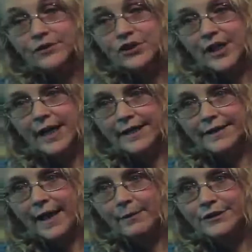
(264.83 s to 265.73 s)
She hated
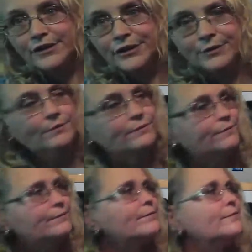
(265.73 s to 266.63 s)
that one too.
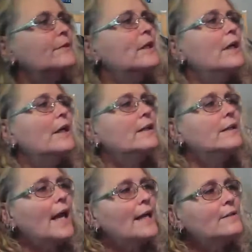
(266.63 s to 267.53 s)
The
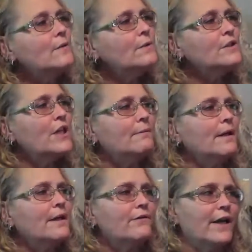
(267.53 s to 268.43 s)
last one was shaped
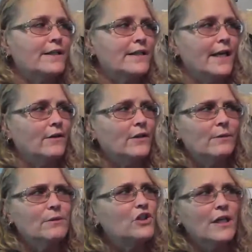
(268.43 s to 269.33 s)
like a rectangle.
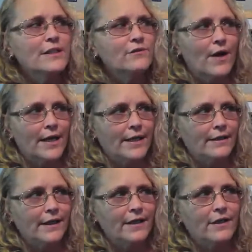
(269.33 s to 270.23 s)
It was just right,
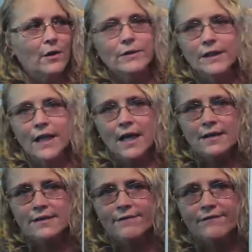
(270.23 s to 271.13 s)
and
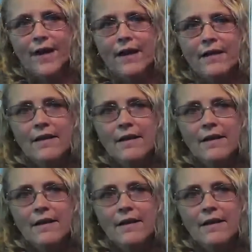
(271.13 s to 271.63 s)
Goldilocks fell